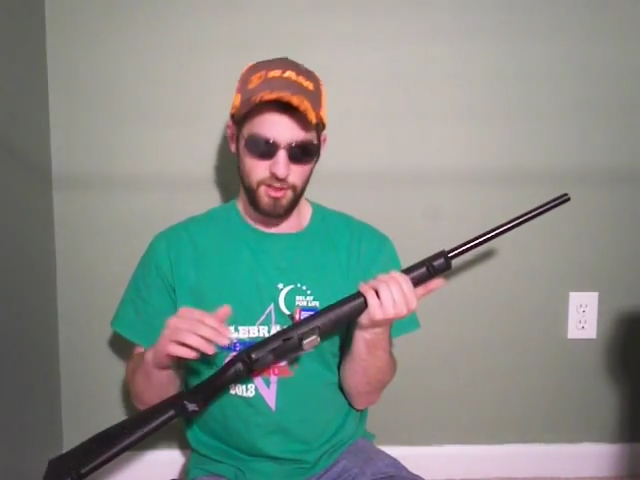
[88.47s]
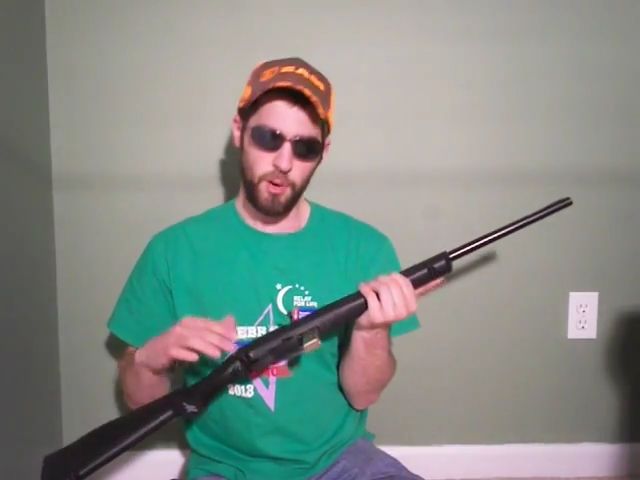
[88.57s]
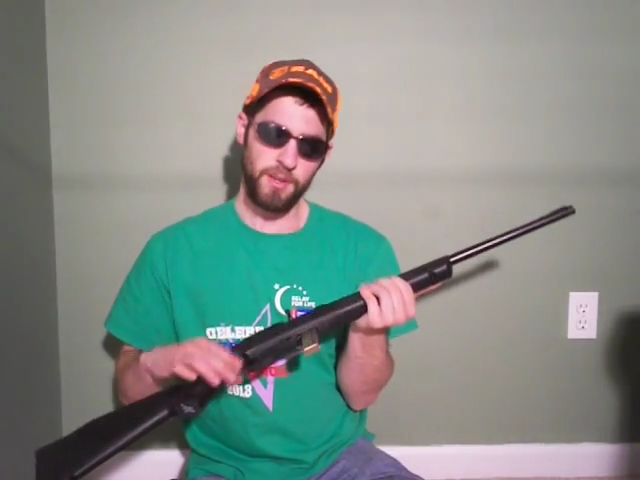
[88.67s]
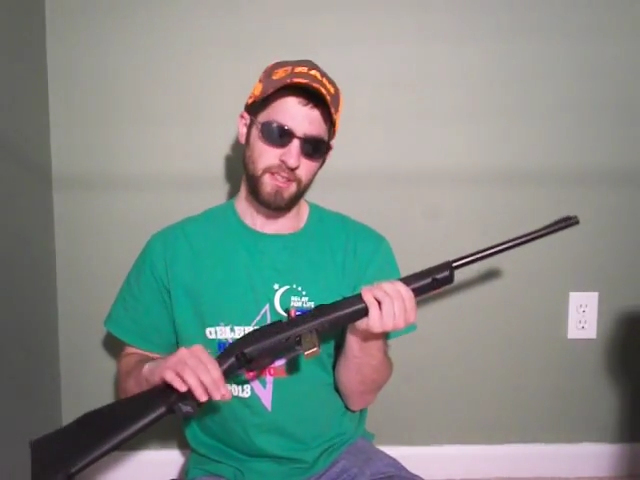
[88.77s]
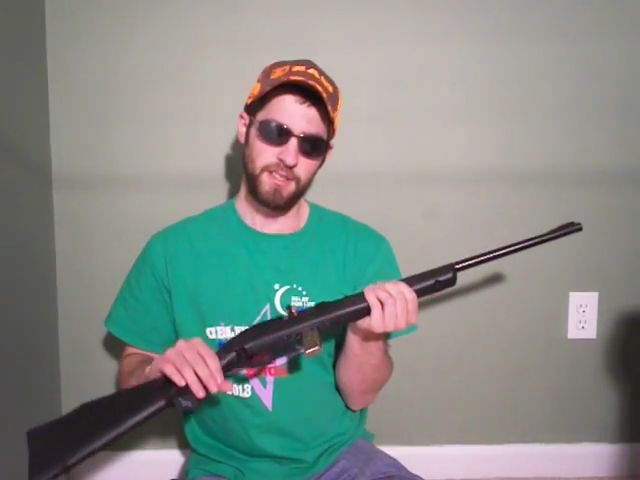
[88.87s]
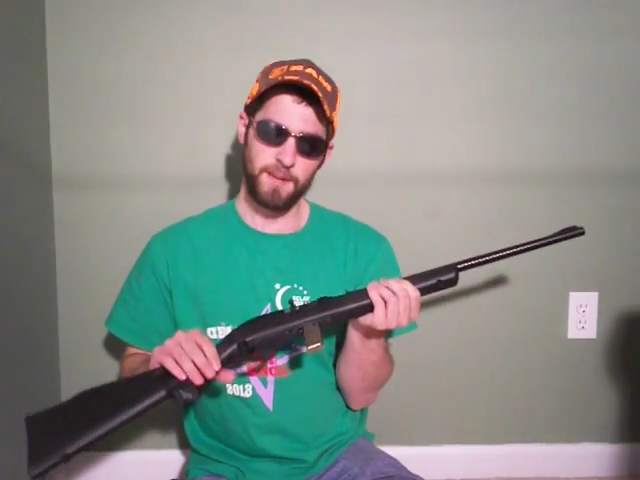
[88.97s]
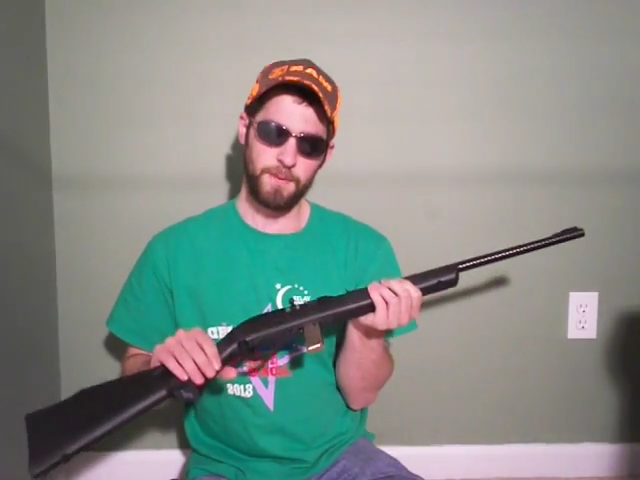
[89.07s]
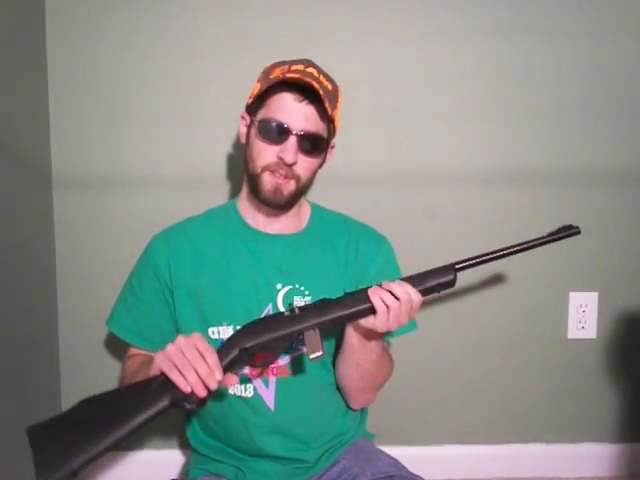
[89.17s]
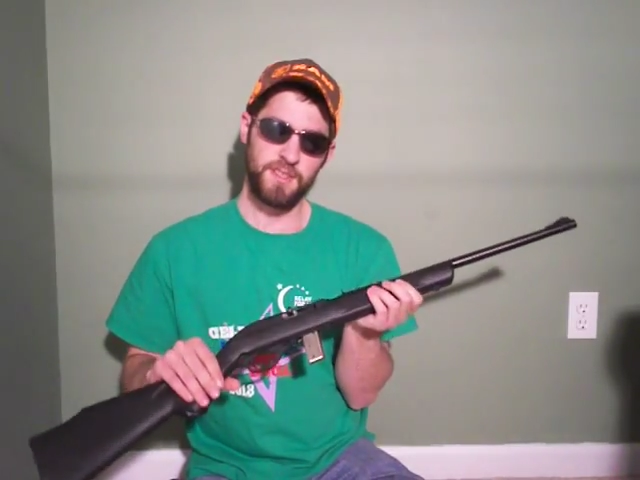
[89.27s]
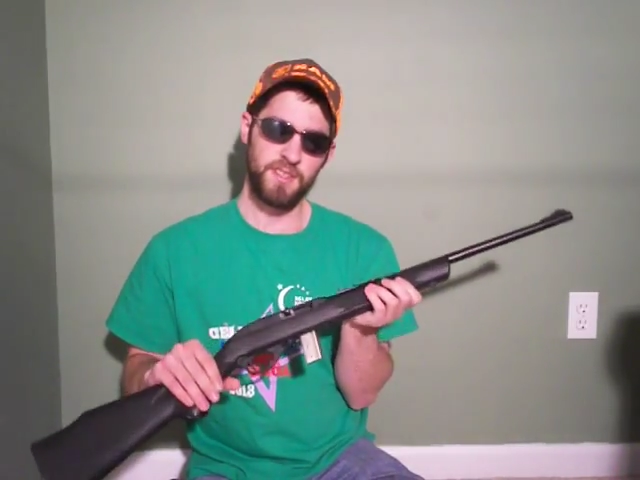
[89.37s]
showing the
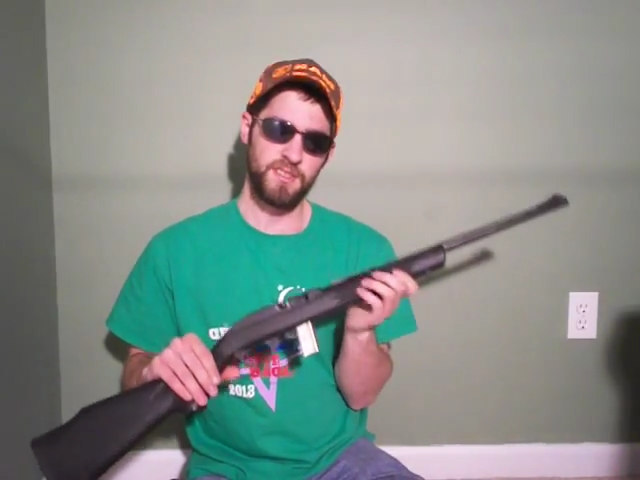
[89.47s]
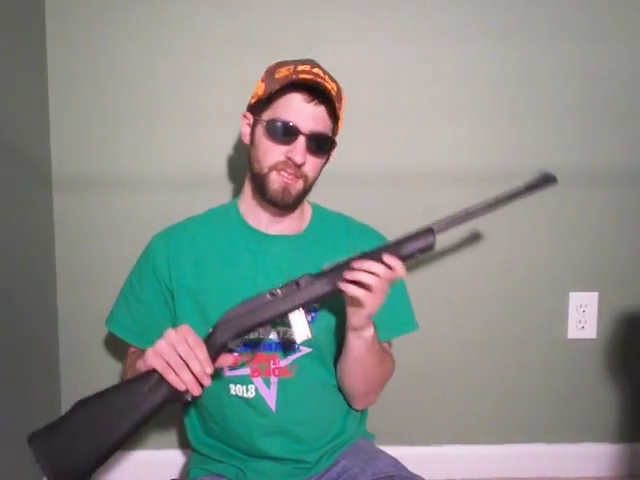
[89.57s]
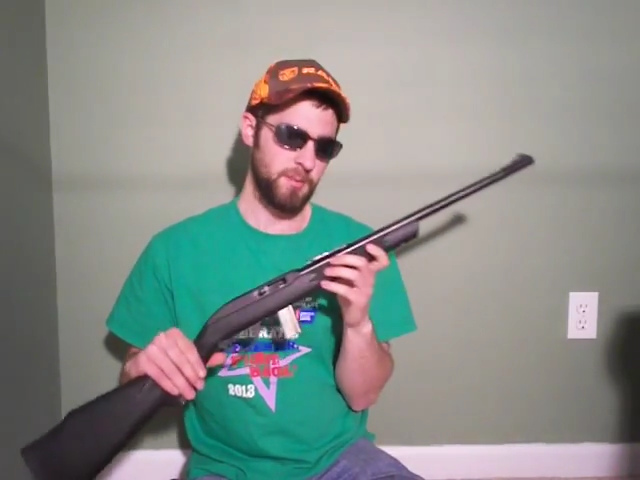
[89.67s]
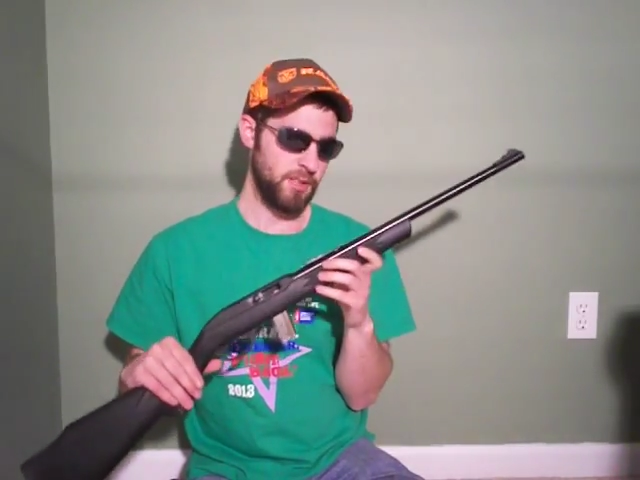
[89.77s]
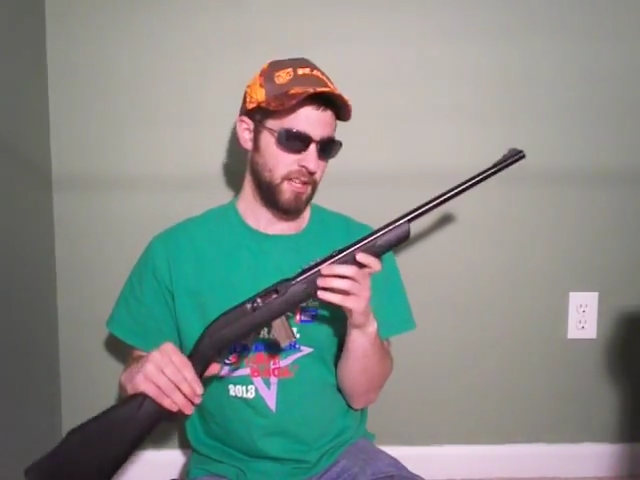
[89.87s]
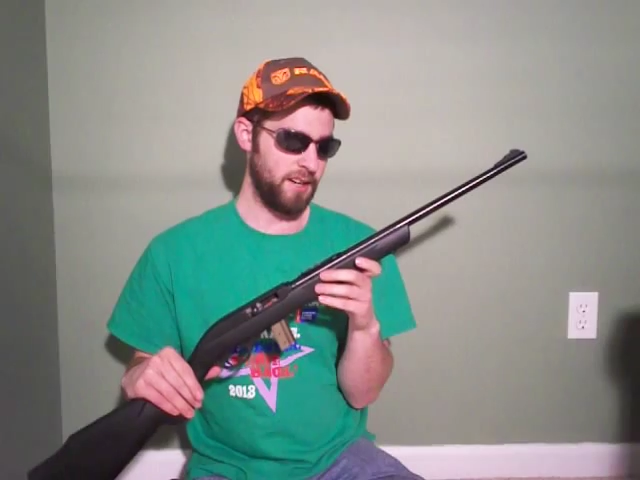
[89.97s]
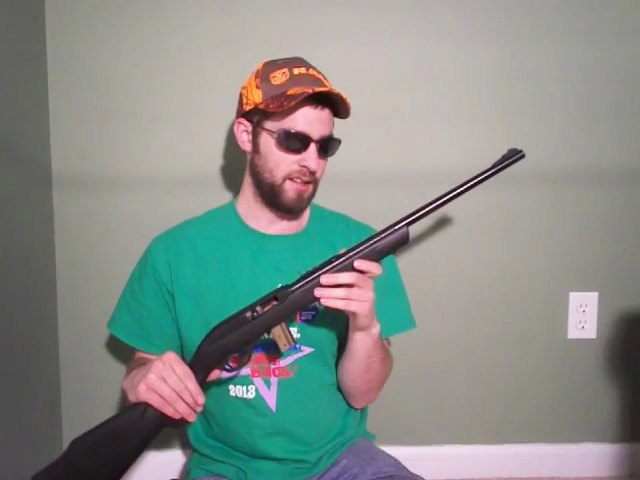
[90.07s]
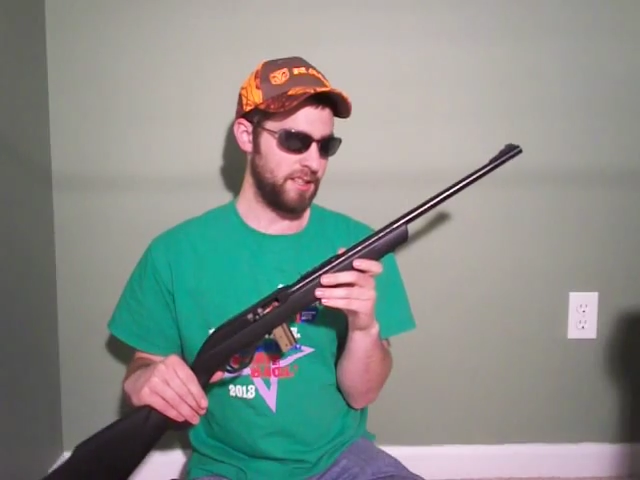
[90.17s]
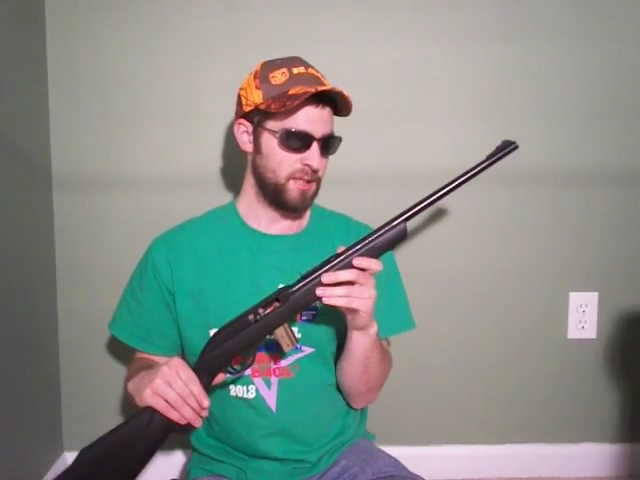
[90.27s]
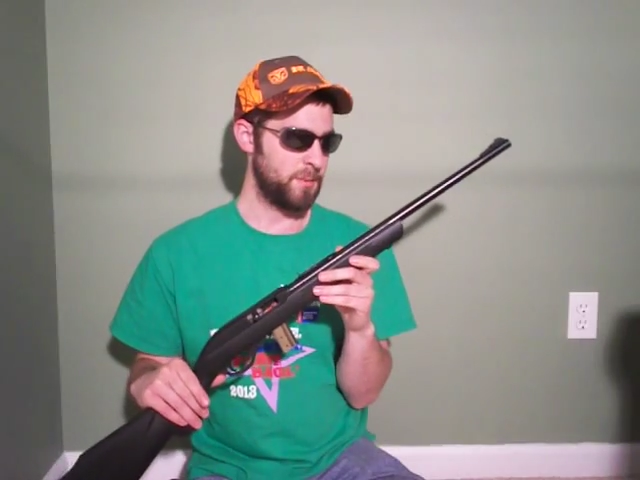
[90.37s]
differences and
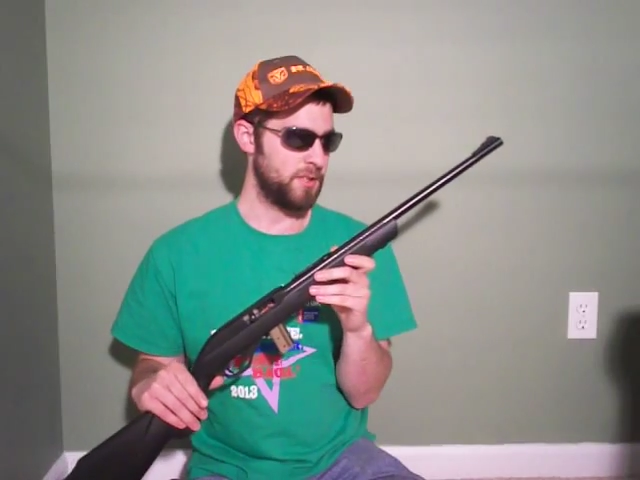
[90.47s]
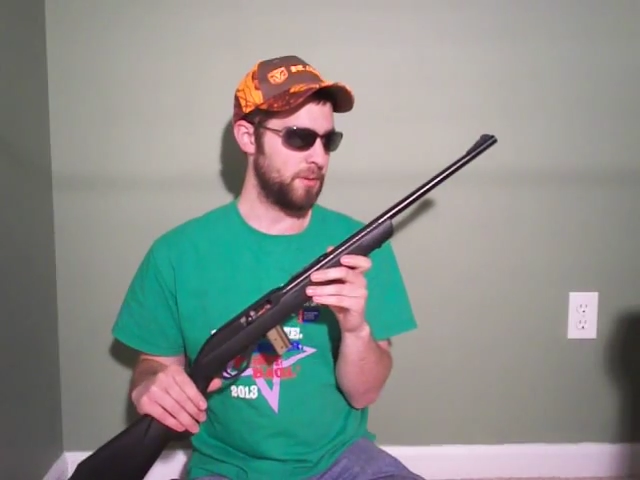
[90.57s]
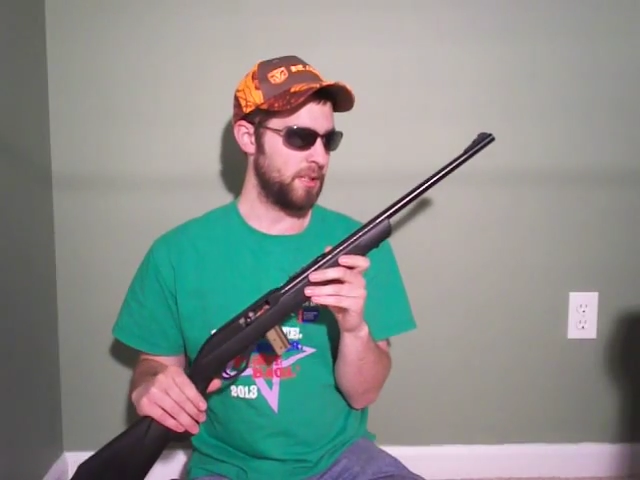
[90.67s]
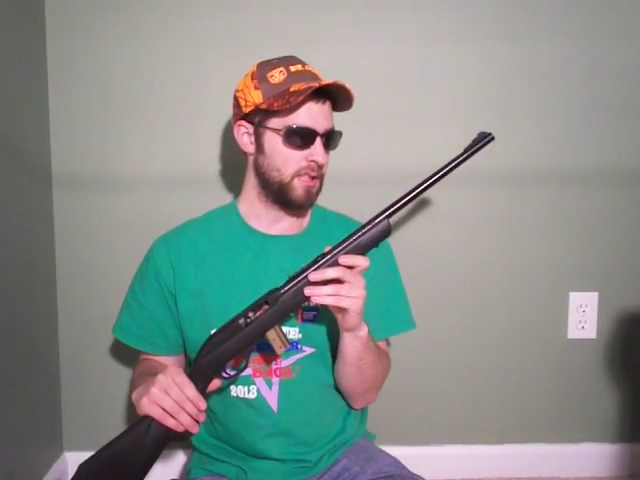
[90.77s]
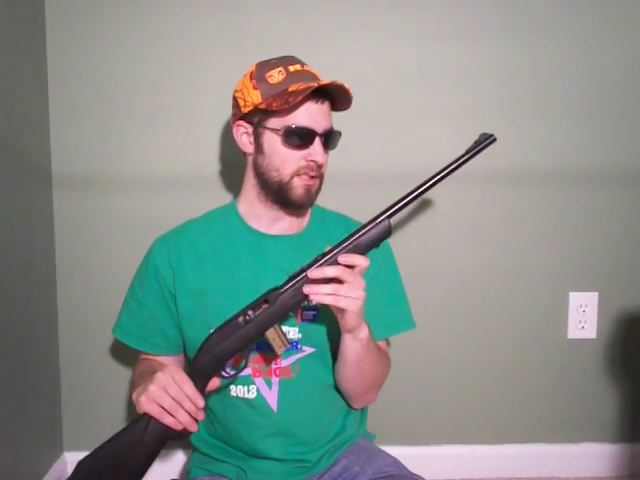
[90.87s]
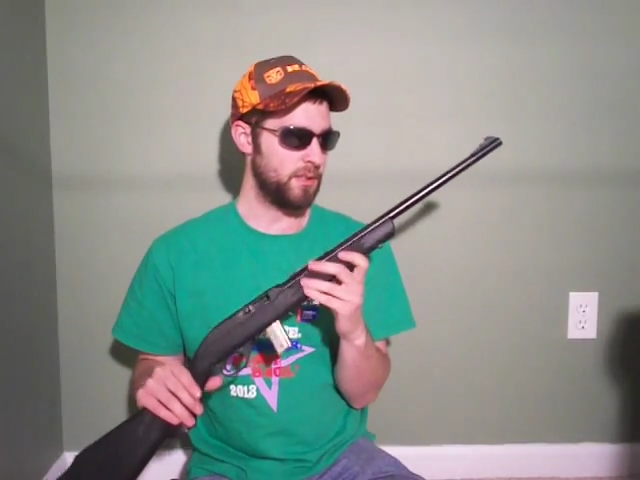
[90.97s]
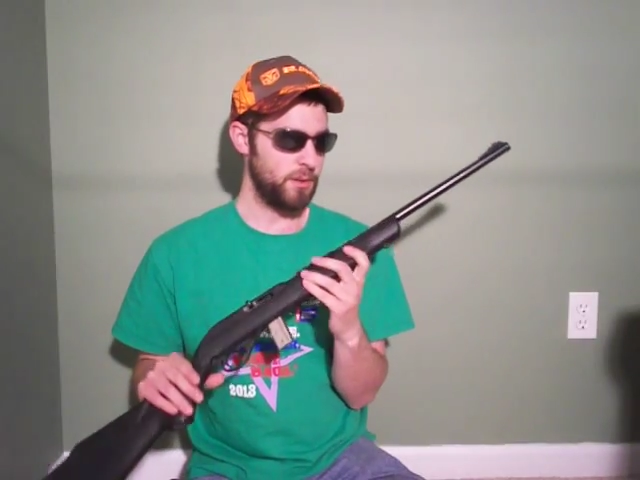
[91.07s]
similarities between the